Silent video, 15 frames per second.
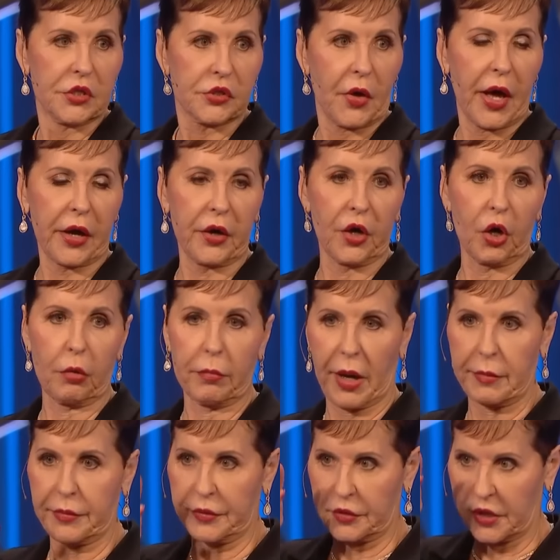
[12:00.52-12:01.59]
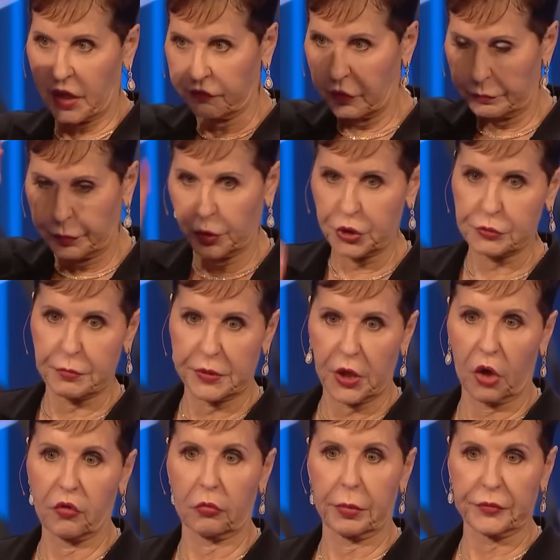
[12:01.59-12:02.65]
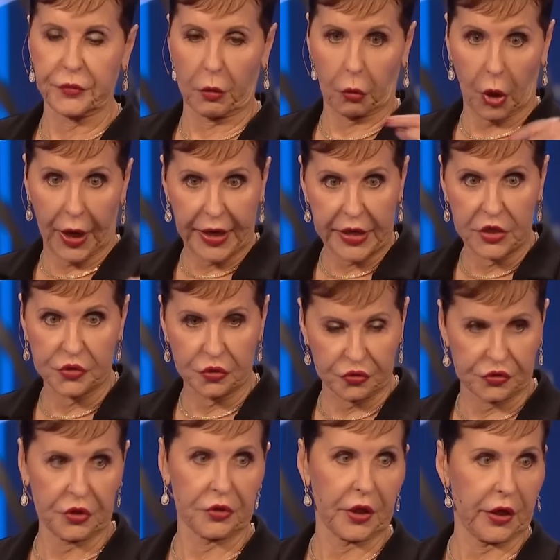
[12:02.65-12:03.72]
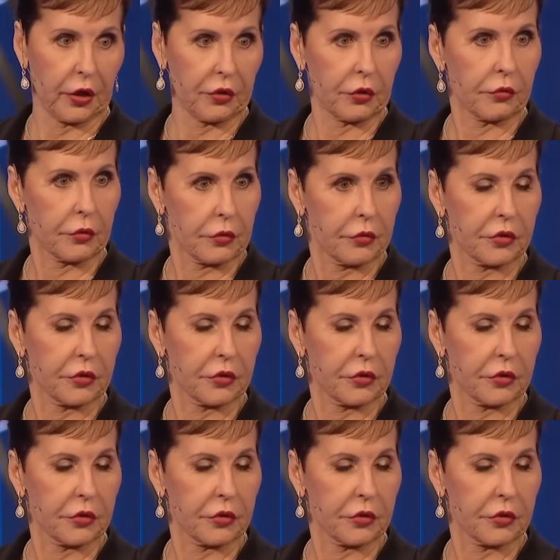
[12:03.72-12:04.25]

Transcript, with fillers: So I don't know, maybe the devil pushed me over, but there were angels in there